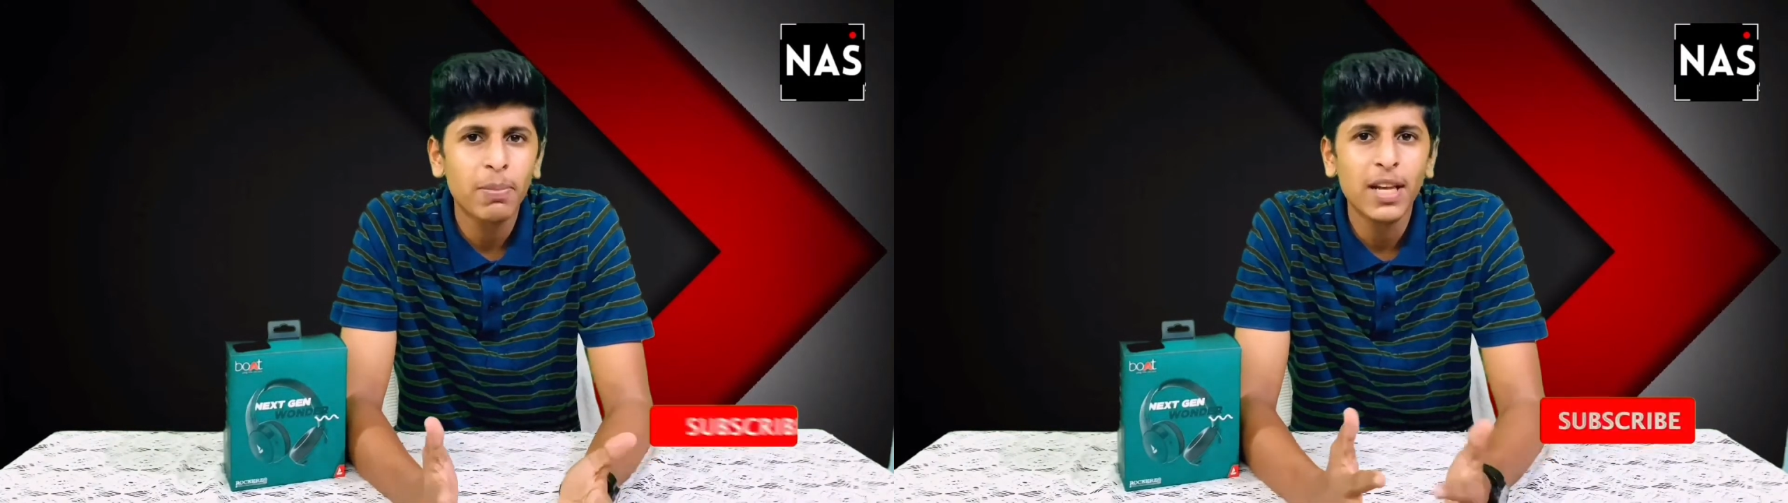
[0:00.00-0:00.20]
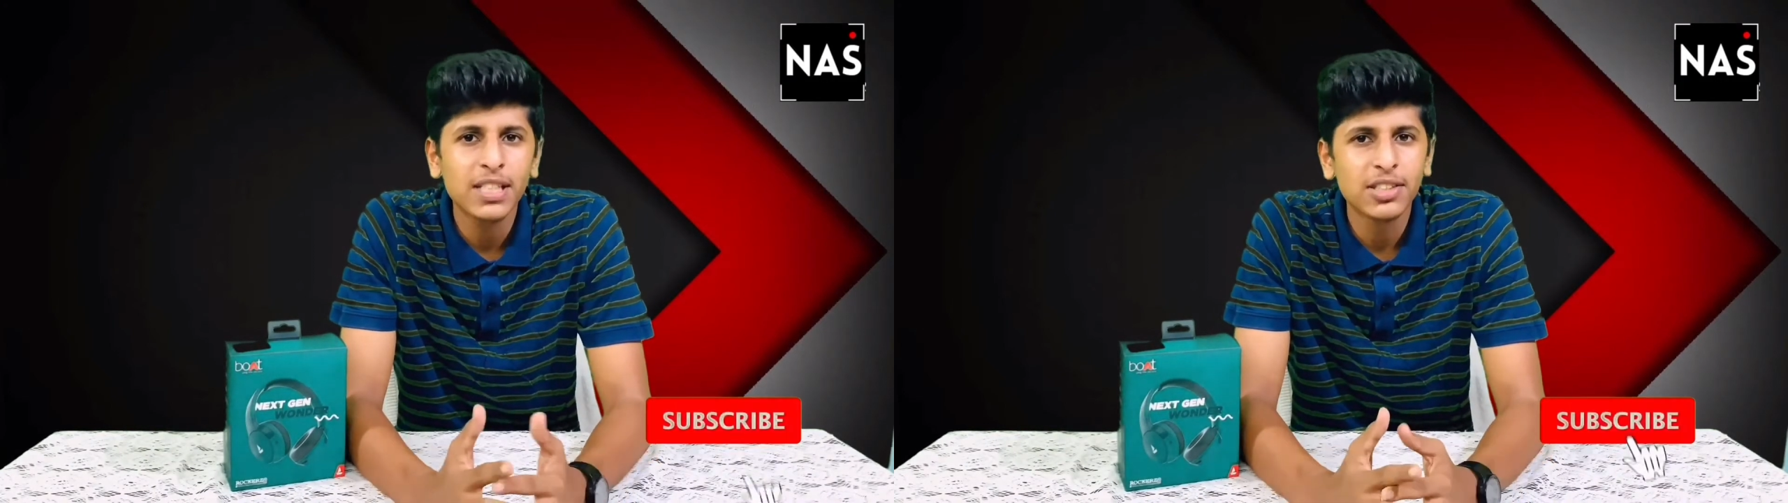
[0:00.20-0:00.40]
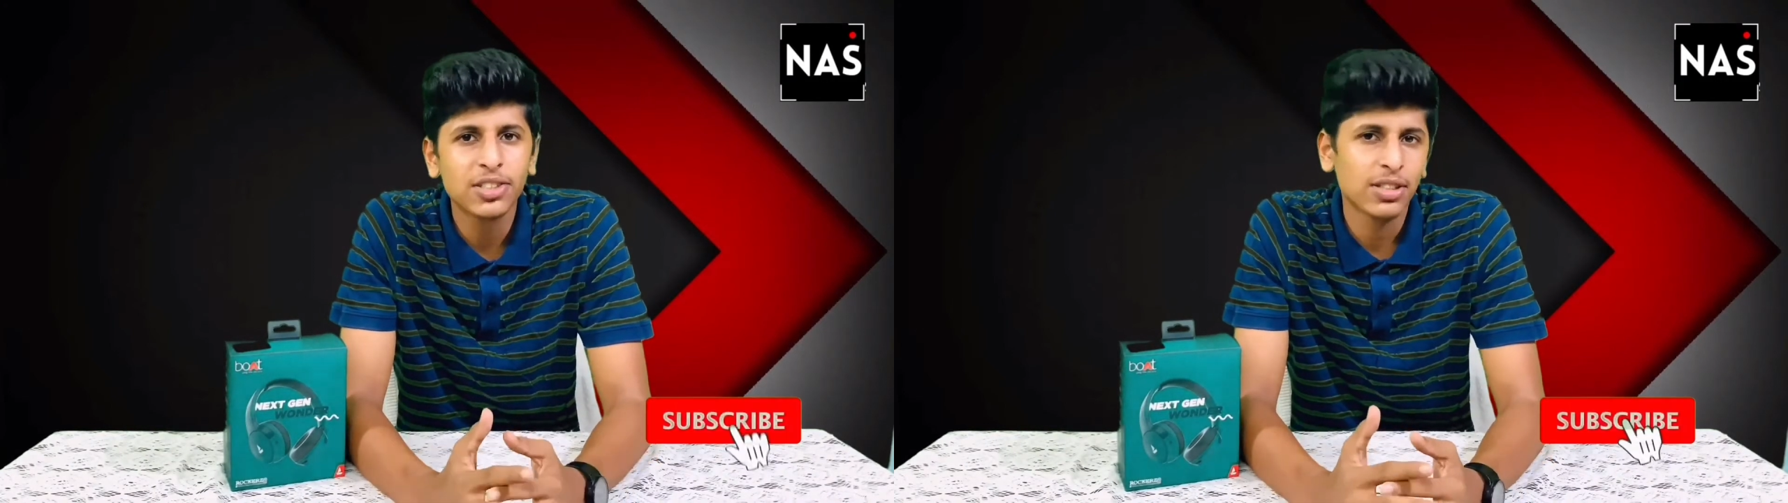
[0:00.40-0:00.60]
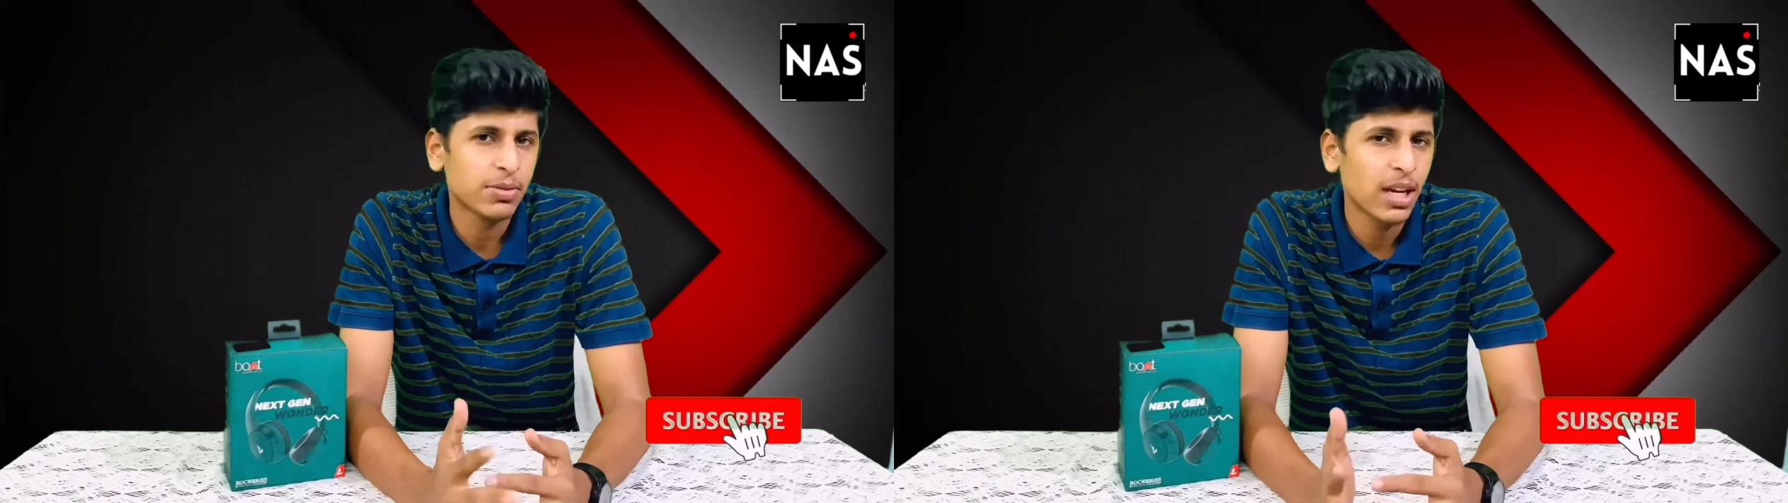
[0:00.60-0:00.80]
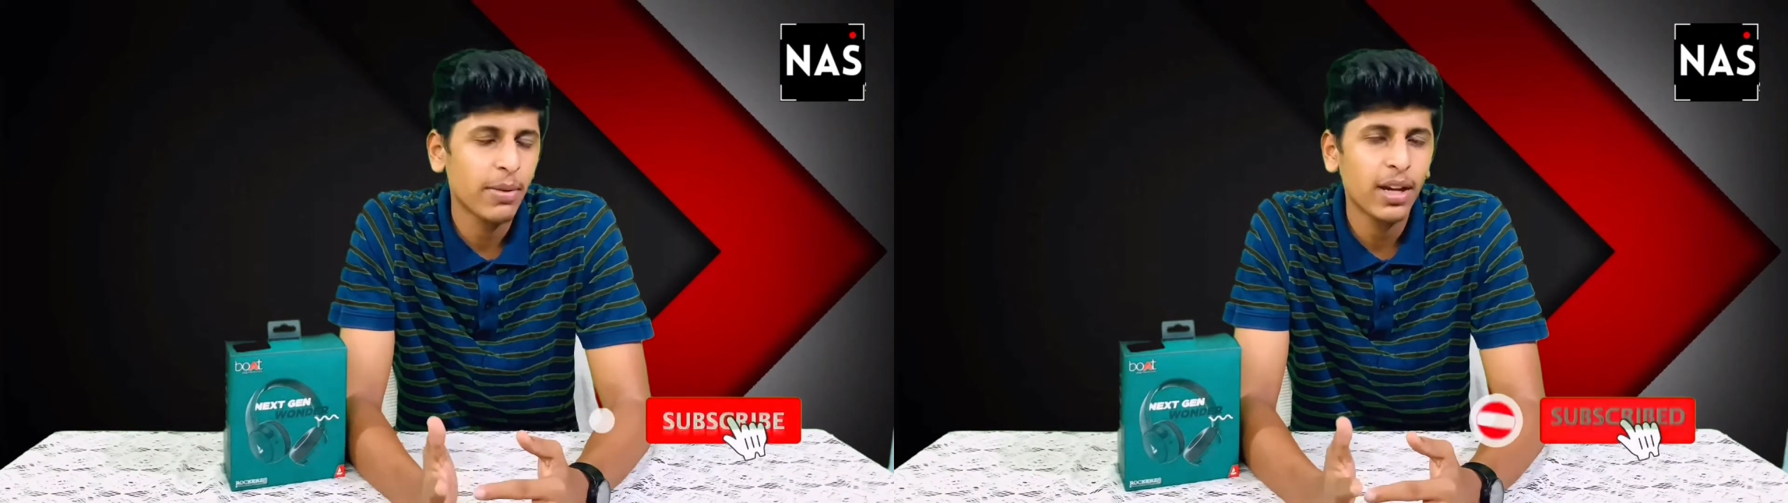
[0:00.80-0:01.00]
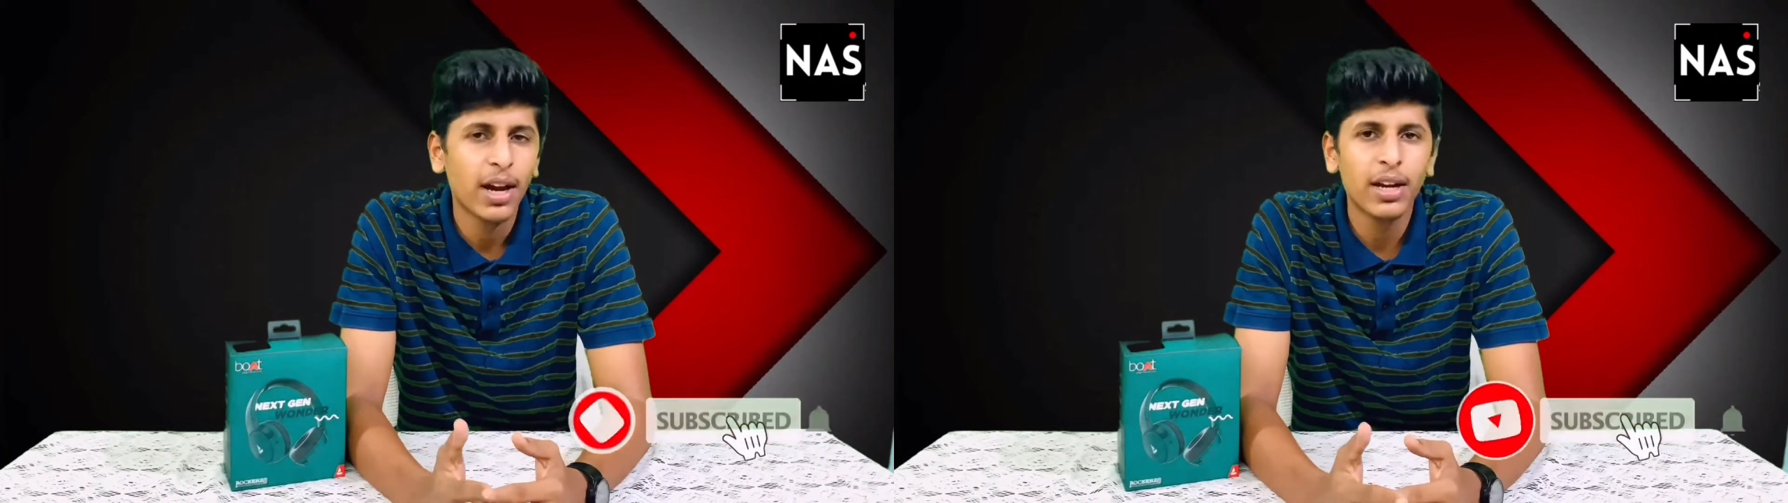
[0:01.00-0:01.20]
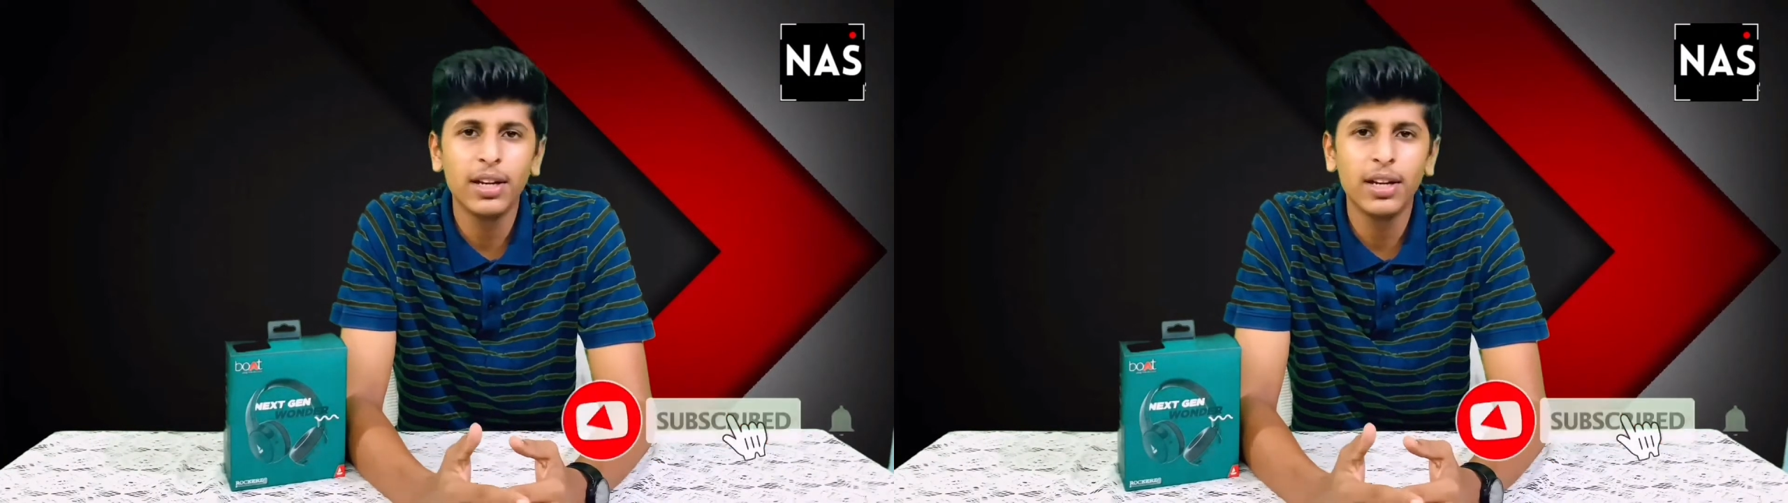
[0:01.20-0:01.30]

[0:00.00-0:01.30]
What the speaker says: please consider subscribing and